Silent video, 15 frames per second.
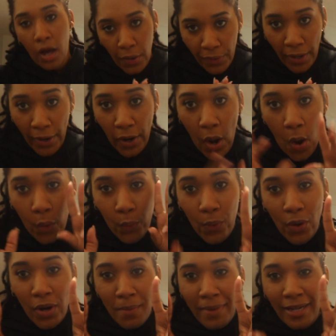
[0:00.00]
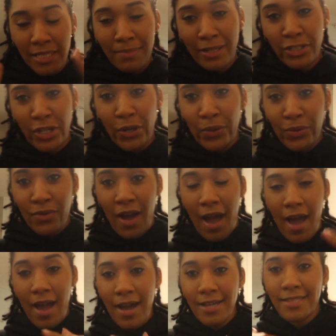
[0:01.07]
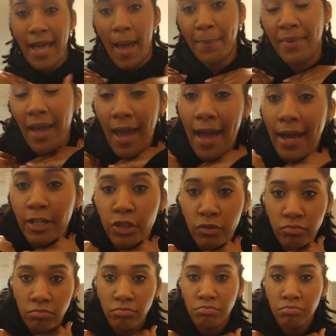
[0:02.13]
Okay. Well, welcome back to my channel, you guys. Happy Ash.